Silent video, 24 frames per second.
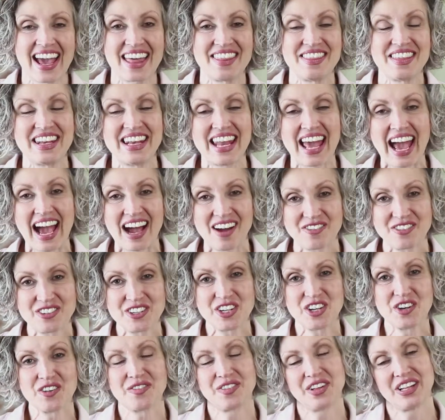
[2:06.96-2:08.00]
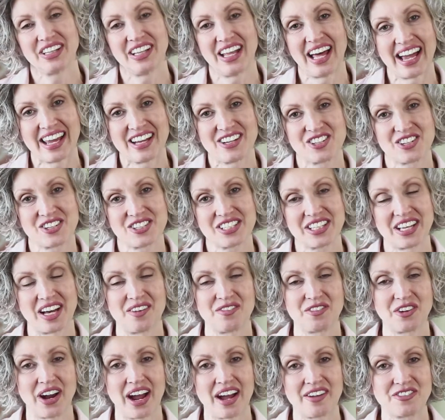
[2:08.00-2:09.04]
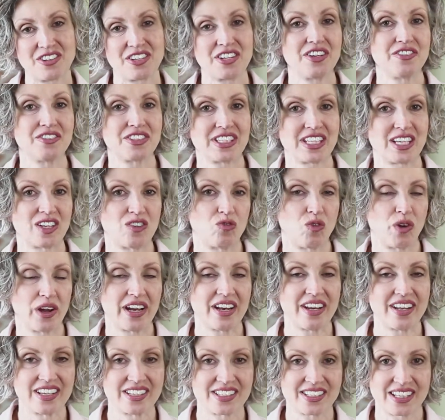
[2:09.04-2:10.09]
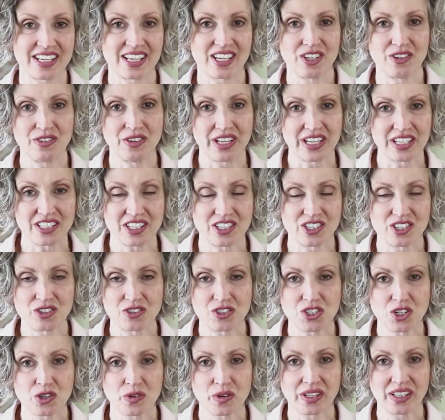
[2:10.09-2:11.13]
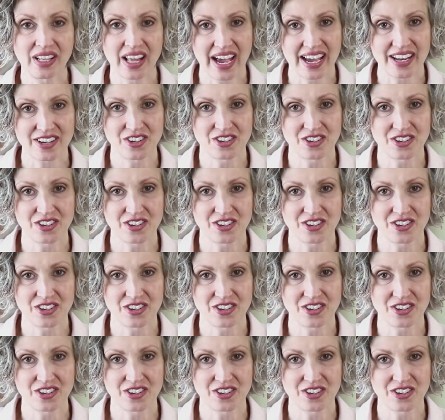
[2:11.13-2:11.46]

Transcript: And then after you've aligned yourself, or after you've seen what it is that you need to do to align